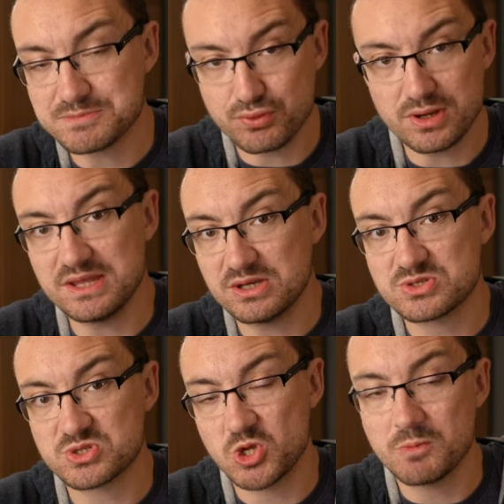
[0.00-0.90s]
pretty good
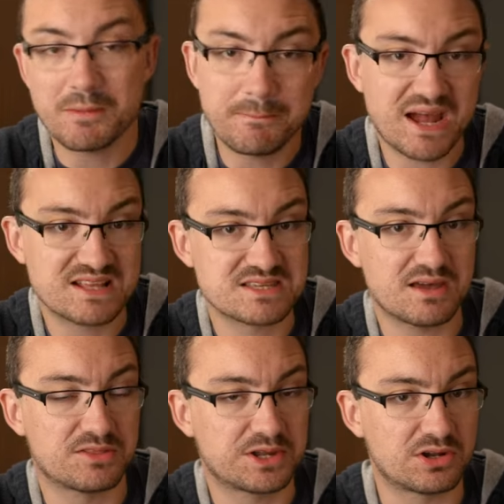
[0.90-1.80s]
zoom and
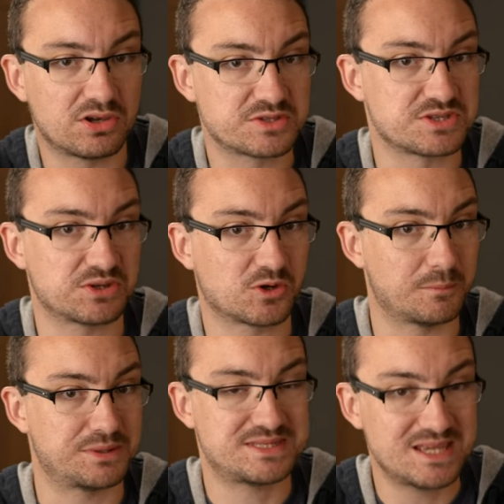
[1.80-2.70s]
better than a lot of the
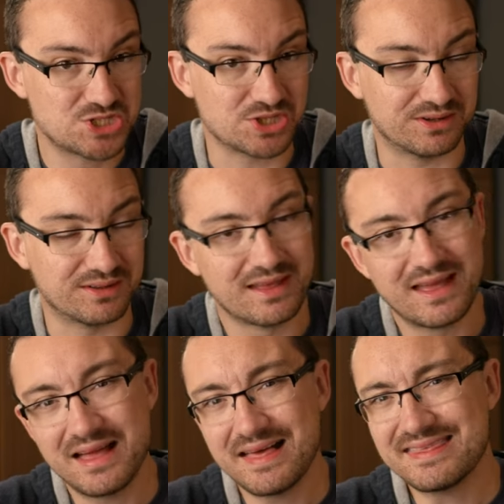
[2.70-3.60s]
competition.
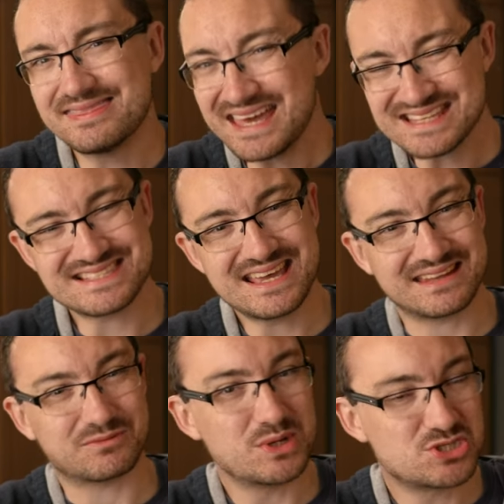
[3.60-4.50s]
That
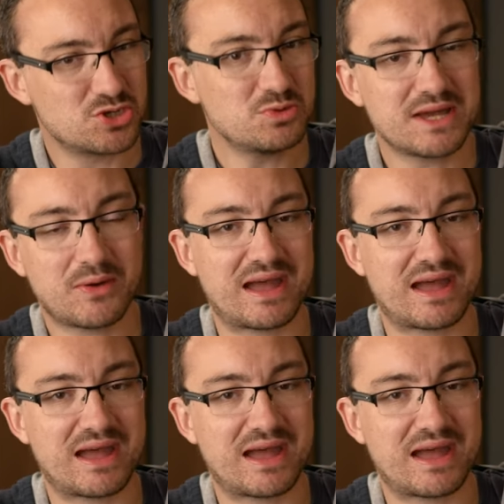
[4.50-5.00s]
said, we do now